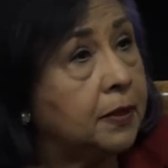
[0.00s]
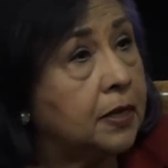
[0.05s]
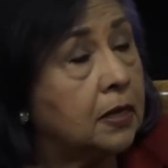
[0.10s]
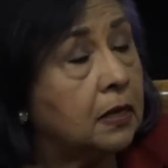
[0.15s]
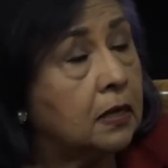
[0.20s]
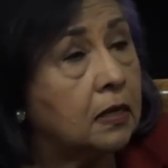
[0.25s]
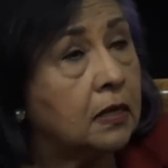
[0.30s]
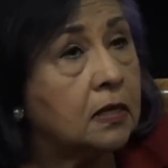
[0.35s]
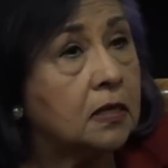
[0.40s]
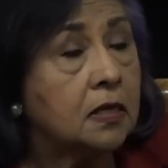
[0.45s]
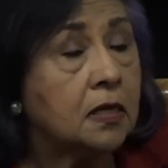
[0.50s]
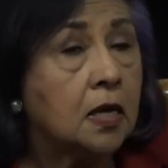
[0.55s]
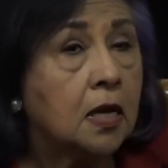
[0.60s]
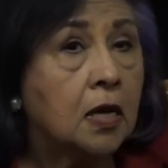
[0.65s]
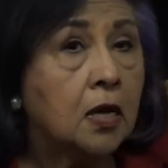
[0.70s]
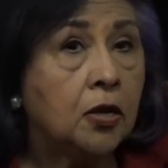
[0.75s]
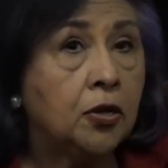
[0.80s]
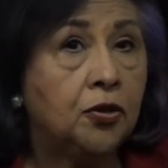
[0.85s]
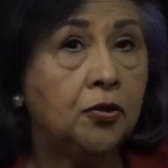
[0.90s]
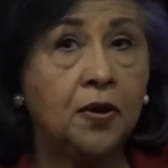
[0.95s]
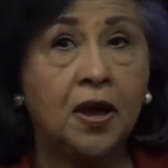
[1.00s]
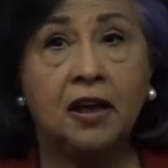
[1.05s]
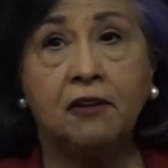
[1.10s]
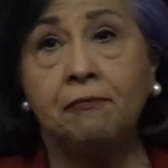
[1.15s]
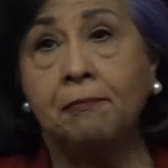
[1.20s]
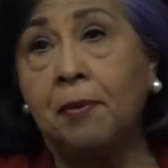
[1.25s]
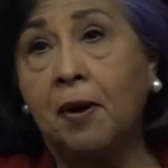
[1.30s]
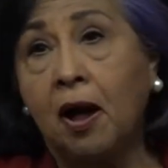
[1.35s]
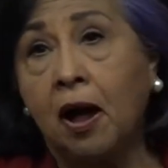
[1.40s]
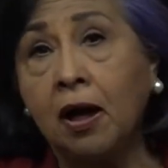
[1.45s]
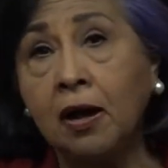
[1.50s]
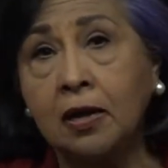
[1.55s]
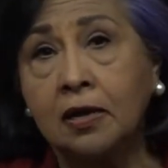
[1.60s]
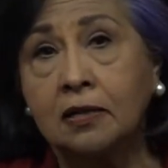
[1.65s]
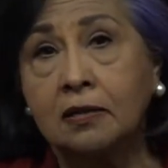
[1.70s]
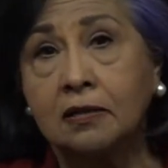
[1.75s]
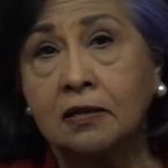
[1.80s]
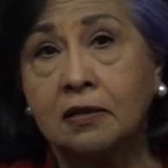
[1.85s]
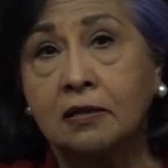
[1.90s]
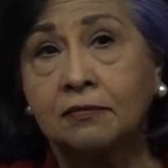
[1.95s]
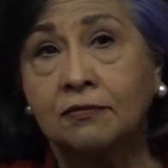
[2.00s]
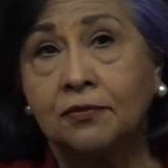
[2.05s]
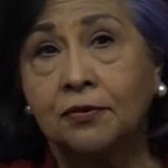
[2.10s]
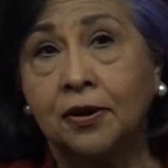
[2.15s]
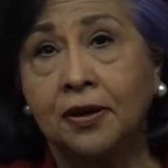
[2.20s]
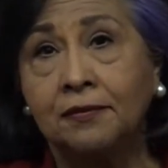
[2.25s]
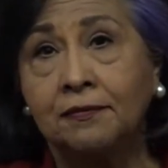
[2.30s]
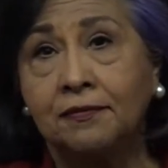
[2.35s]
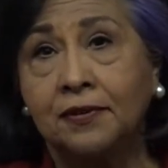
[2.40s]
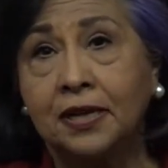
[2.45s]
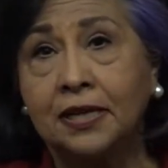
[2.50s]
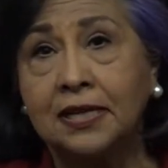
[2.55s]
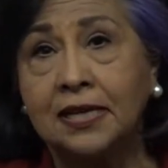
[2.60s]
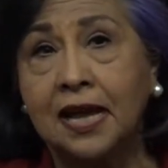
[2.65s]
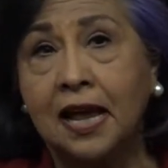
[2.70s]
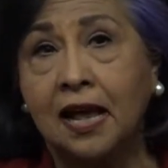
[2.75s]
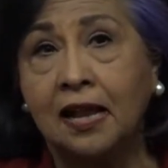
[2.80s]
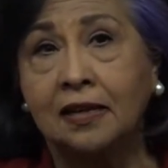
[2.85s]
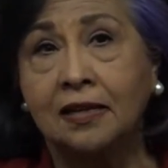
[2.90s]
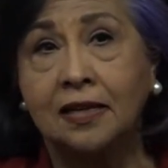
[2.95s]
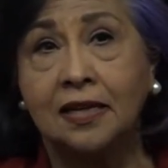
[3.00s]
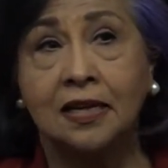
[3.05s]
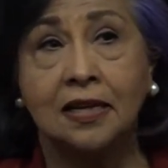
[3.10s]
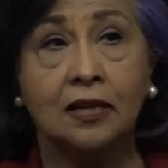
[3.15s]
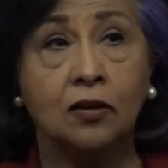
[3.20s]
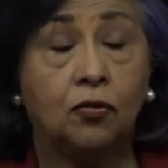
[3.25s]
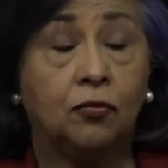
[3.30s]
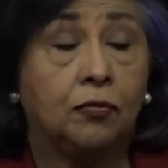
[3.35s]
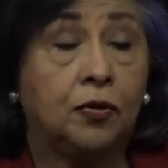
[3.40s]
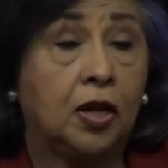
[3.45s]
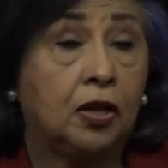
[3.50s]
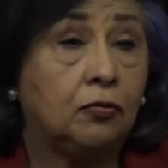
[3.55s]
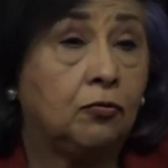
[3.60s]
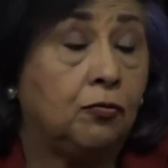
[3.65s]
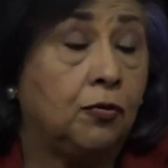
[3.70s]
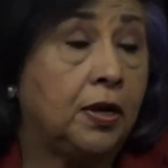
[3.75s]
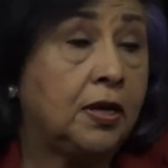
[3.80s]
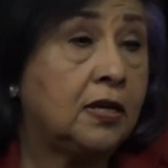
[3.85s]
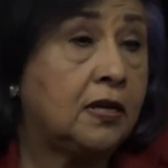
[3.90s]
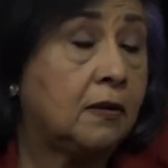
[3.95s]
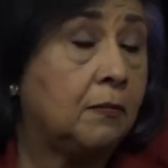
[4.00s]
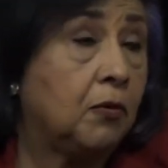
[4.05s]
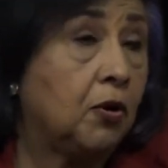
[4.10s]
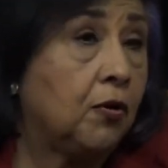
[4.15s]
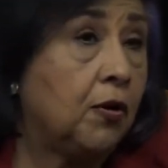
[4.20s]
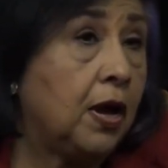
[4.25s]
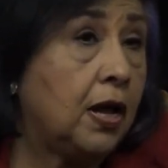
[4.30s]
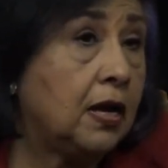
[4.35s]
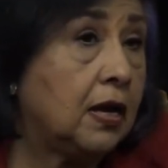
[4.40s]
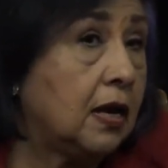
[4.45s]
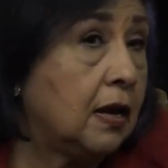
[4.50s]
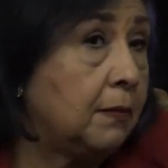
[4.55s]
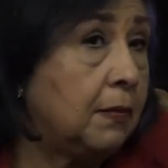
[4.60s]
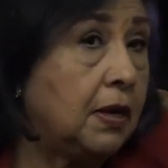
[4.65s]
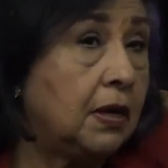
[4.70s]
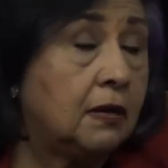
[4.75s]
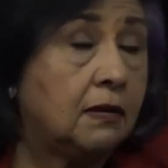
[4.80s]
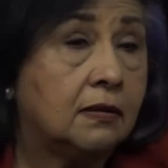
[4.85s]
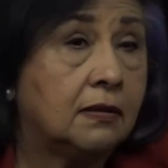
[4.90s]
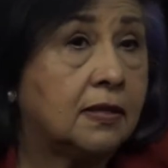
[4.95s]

because you have pockets of great vitality and, and great democratic, I mean,